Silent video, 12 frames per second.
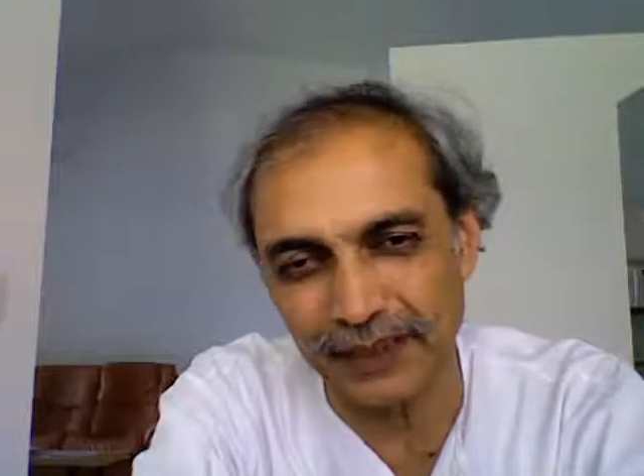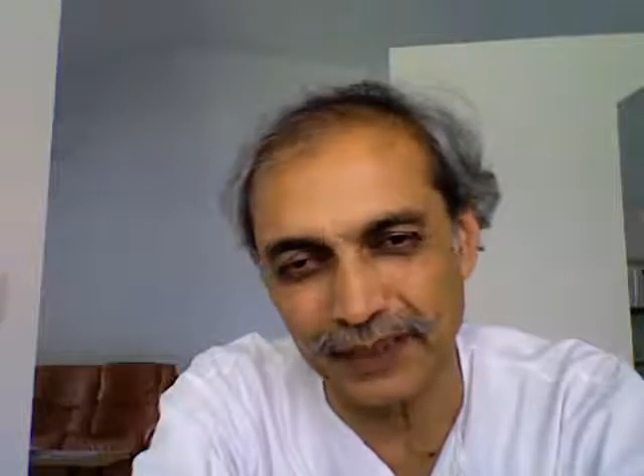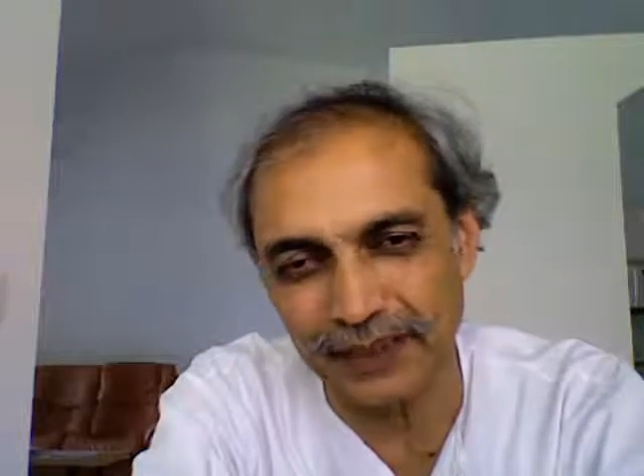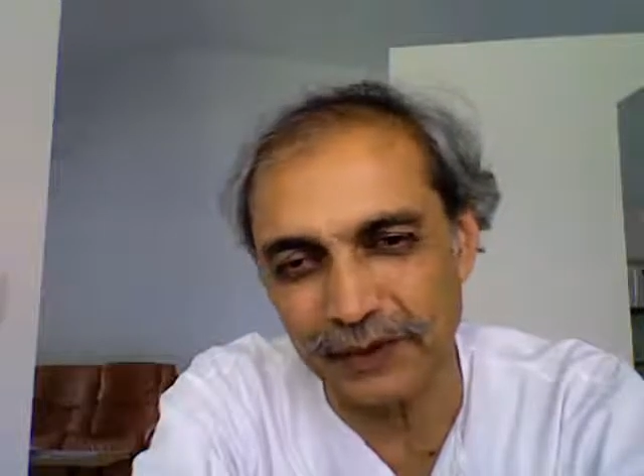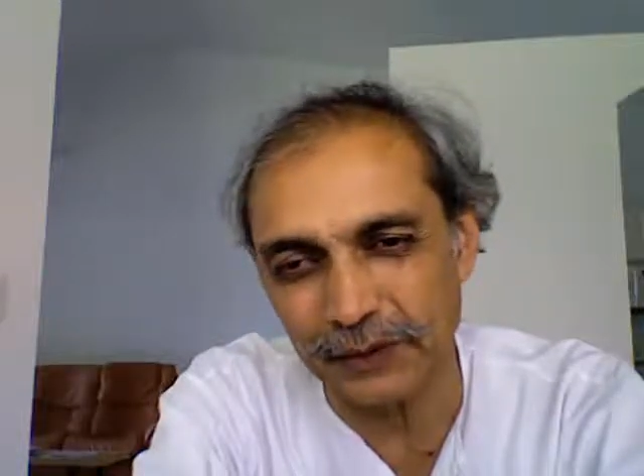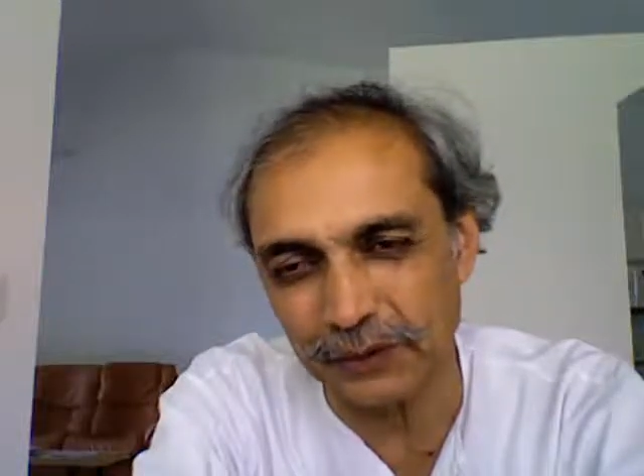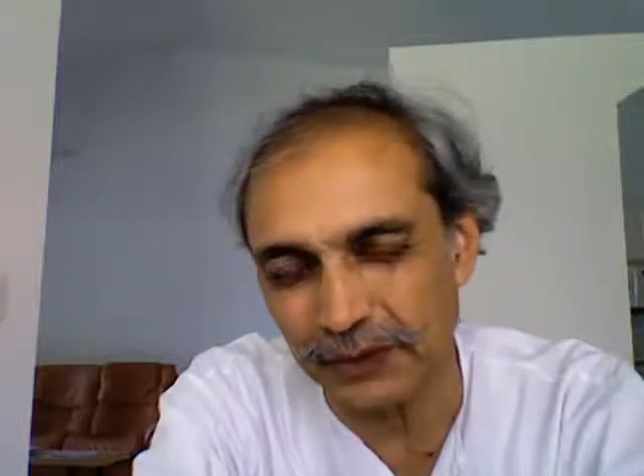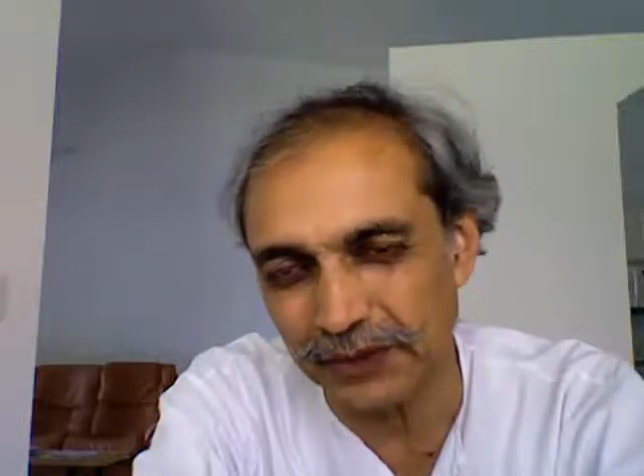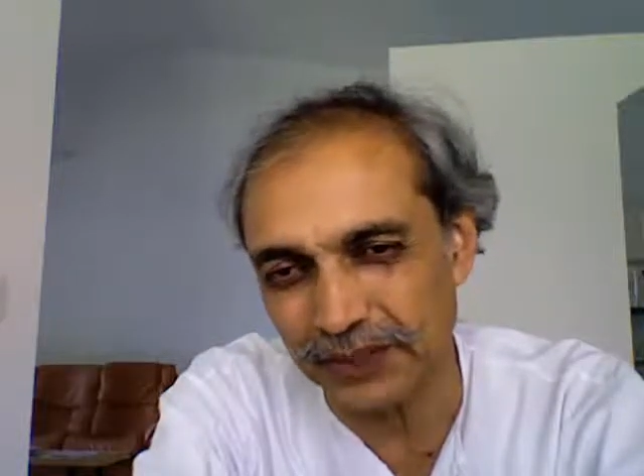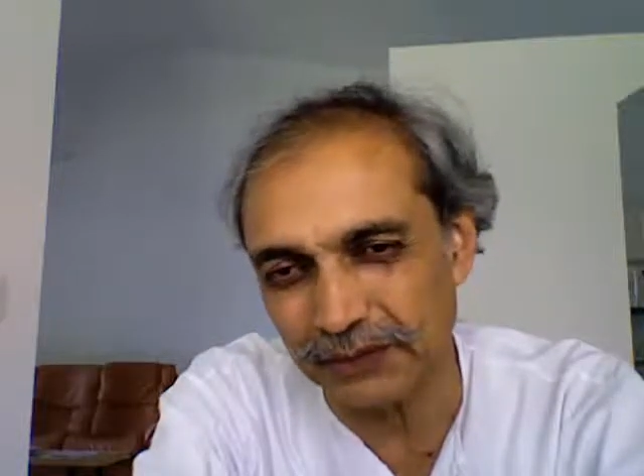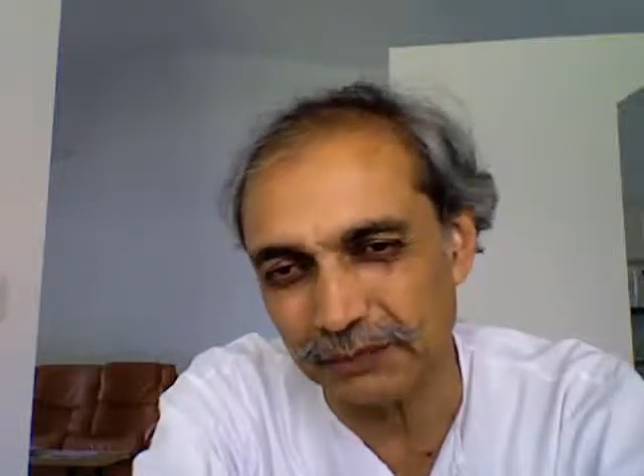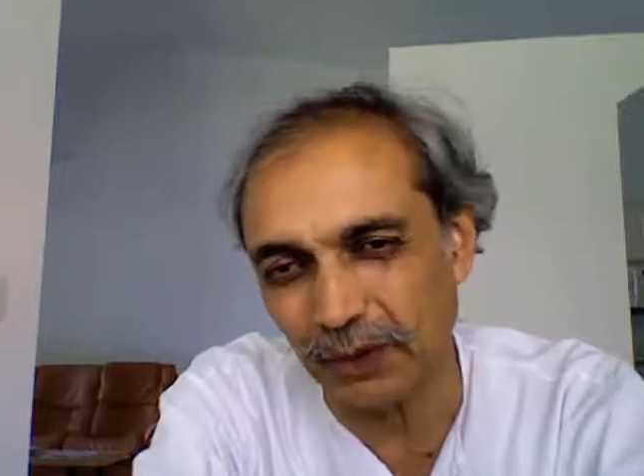any
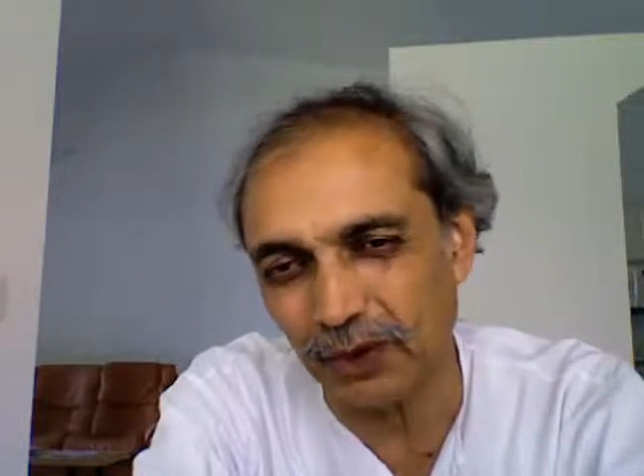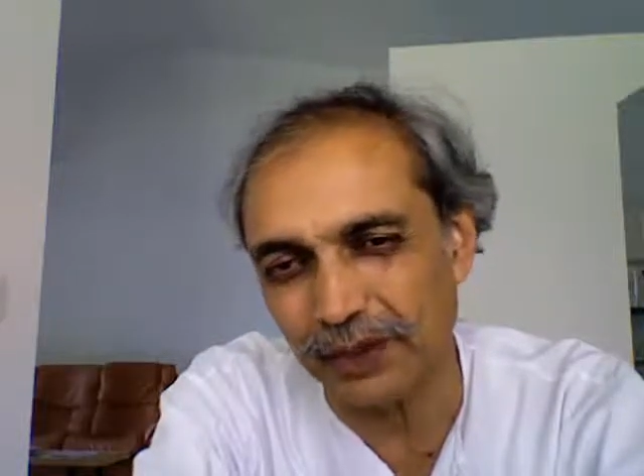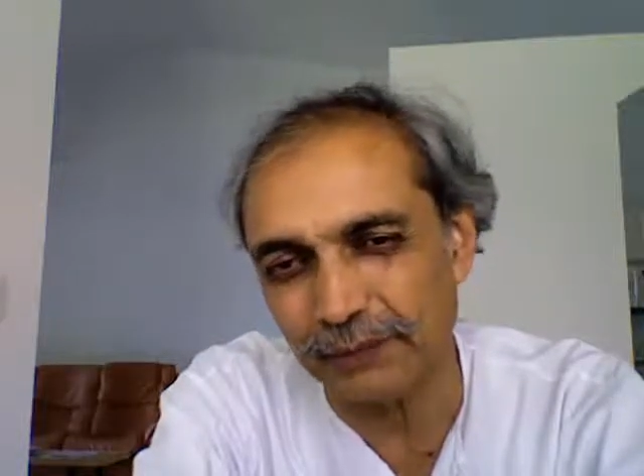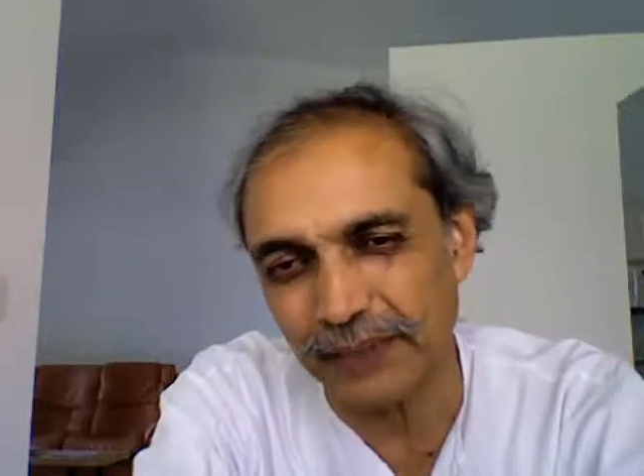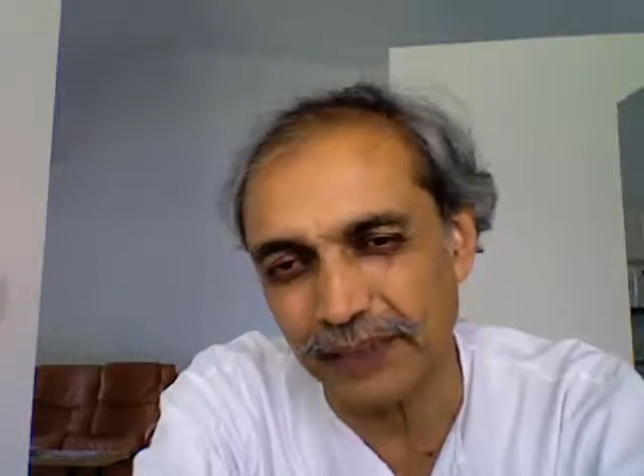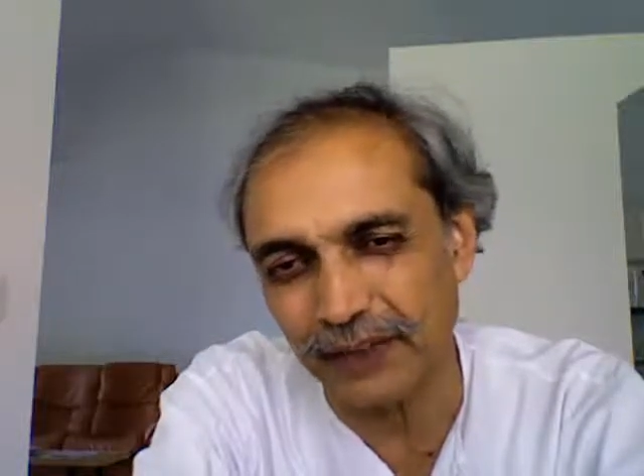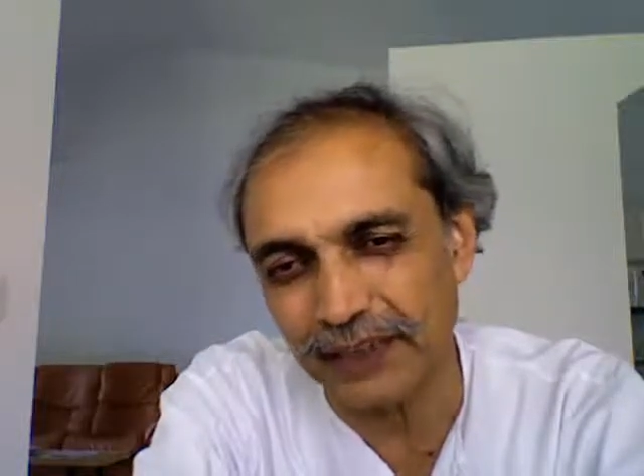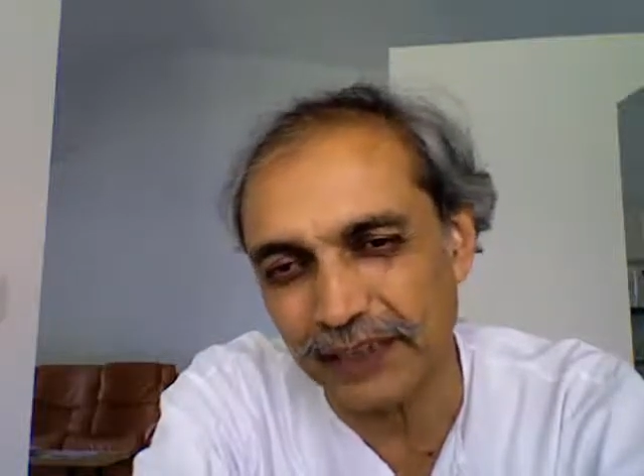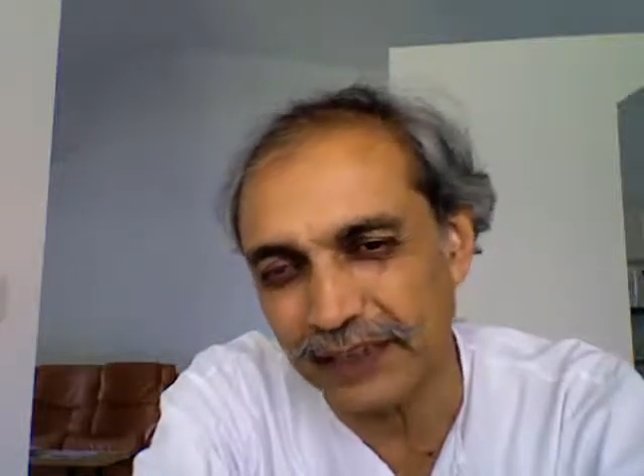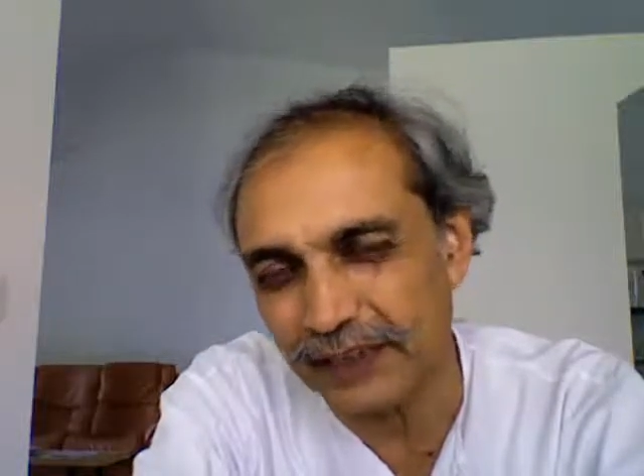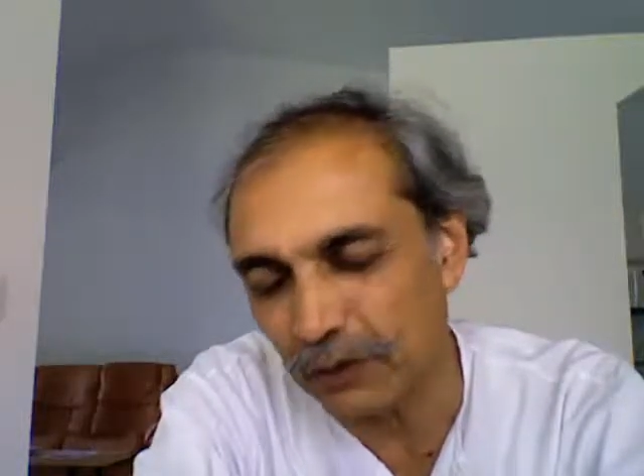doership or beyond any